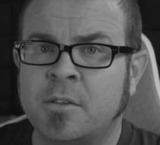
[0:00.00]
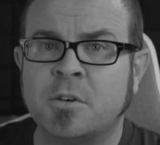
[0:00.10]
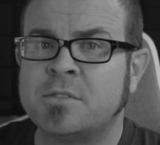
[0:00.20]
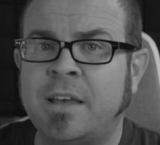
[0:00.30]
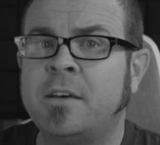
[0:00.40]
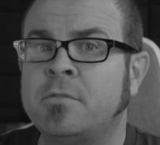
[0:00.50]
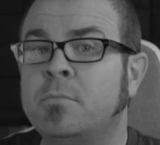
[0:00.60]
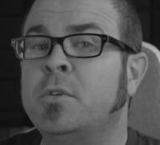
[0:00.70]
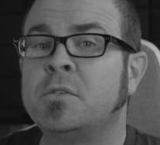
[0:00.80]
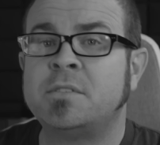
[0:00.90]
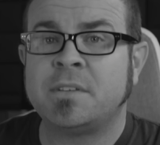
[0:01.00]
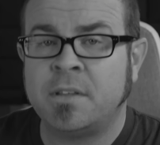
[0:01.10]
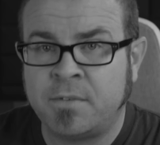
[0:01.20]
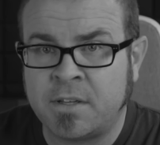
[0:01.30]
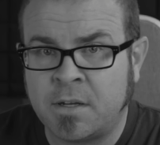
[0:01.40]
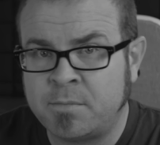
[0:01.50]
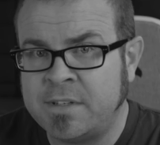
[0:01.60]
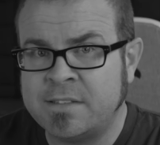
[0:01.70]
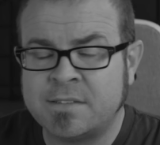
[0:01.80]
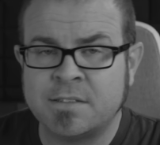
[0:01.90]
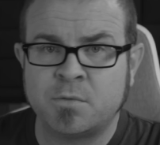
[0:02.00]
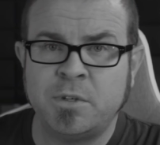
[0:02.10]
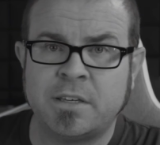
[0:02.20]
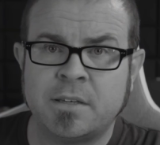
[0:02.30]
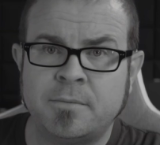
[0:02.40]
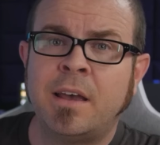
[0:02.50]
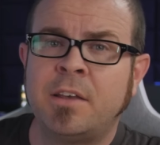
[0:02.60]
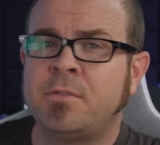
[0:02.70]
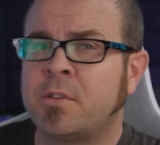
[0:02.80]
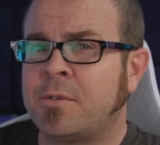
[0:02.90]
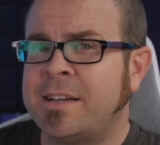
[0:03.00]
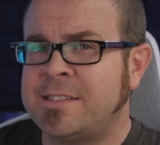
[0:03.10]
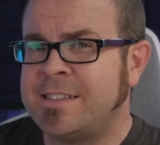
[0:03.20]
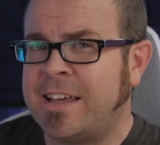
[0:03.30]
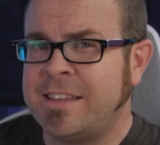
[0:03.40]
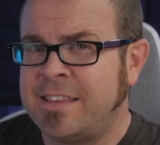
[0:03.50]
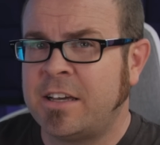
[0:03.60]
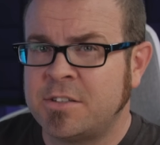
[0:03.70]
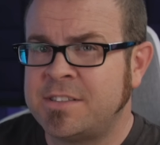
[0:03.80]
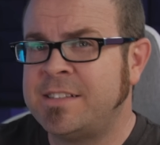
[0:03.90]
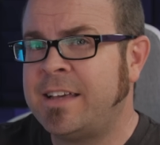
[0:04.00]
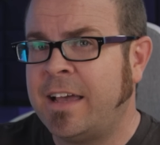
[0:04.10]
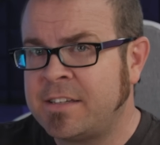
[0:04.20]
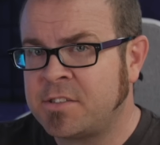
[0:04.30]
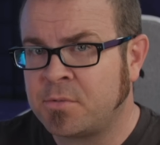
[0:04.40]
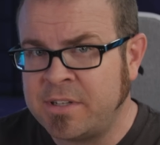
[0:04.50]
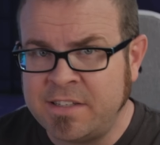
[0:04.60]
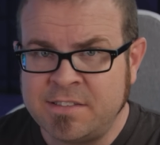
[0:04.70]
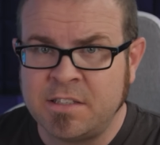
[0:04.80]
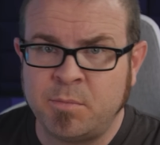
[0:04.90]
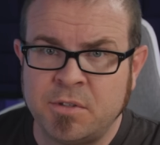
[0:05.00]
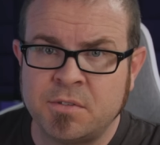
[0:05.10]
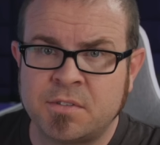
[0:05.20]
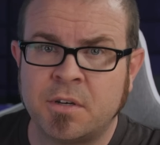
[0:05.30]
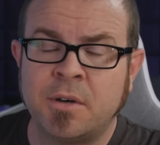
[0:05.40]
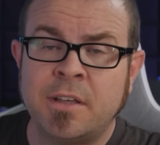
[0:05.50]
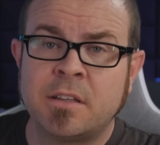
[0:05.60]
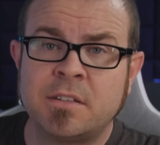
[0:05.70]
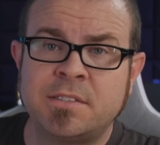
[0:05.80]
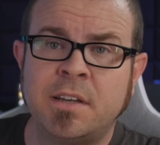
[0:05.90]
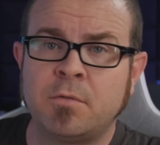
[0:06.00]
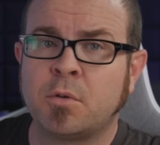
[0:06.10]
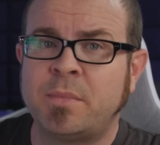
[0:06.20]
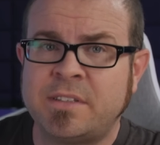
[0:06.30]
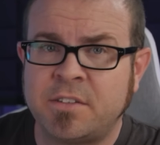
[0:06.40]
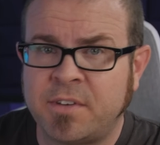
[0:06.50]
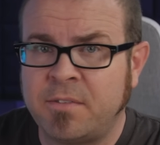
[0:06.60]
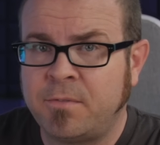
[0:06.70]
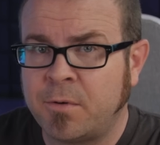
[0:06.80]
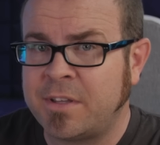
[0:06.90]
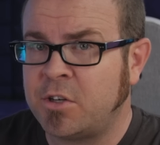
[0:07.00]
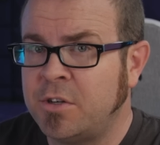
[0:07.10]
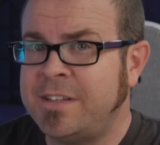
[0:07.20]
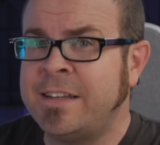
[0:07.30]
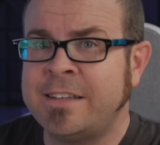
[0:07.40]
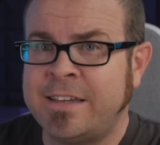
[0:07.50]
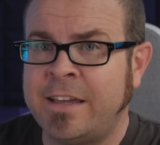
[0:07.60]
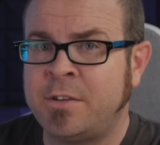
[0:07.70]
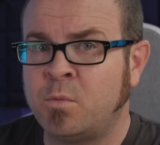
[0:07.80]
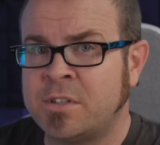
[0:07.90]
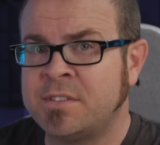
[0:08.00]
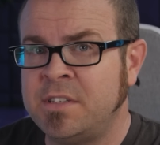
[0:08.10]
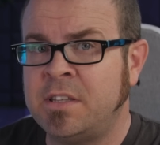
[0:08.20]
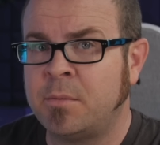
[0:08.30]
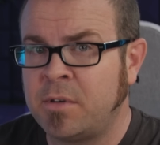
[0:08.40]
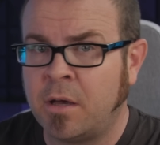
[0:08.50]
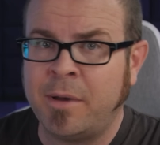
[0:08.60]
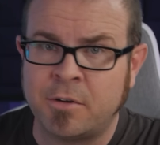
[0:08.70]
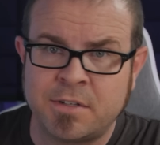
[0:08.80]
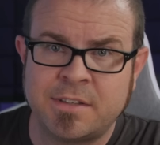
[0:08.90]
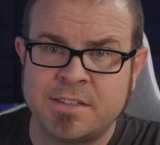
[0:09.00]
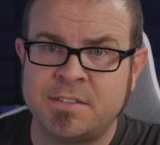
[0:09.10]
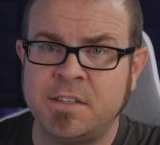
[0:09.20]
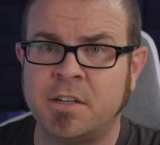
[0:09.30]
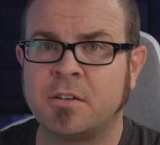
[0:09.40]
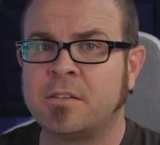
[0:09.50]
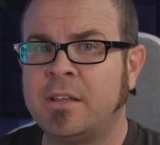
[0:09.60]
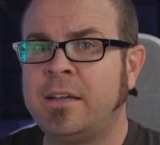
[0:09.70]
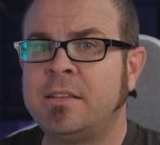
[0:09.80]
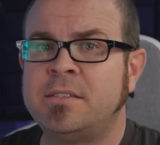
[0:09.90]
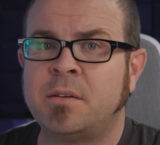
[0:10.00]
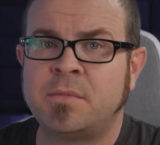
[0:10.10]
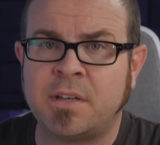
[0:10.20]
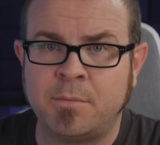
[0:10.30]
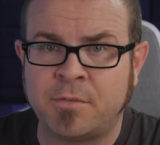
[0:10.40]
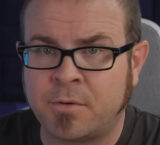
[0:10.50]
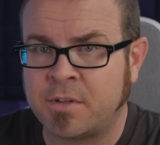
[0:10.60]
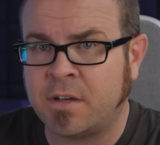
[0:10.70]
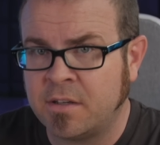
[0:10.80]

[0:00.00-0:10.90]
Those have no significant updates this week. As for the Ryzen nine thousand X three D C P Us though, there's several bits of info that could indicate we'll see them come out this year, likely sometime before the